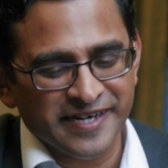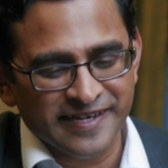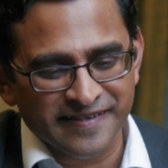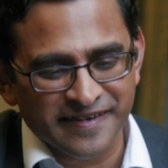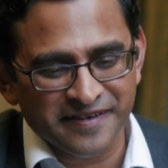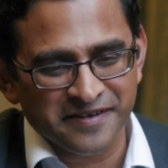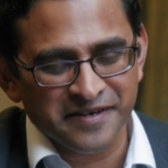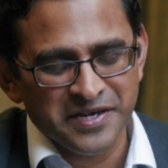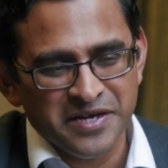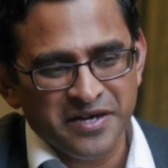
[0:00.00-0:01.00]
I think
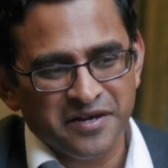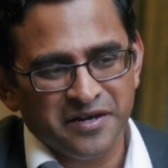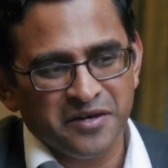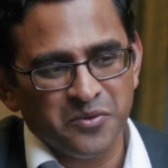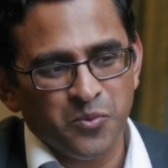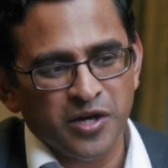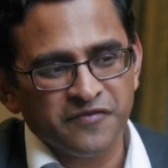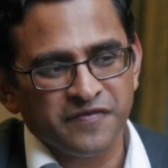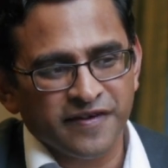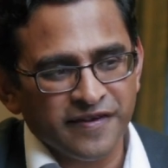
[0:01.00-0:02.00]
one
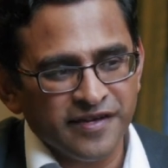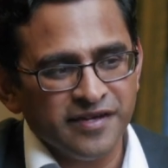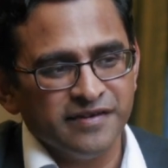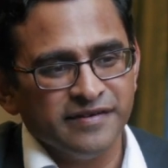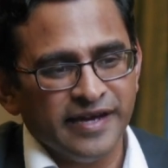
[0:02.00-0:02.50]
of the key